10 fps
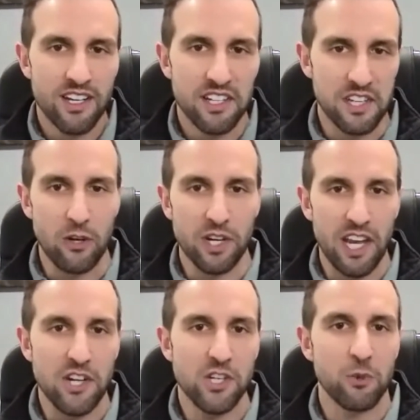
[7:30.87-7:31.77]
Because
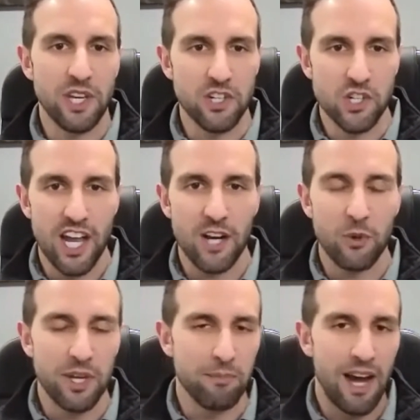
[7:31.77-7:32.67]
irrigation, we can check,
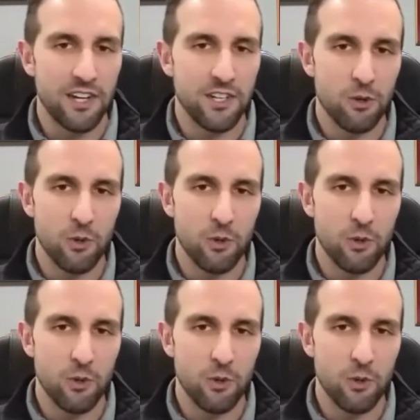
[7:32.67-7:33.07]
we can monitor,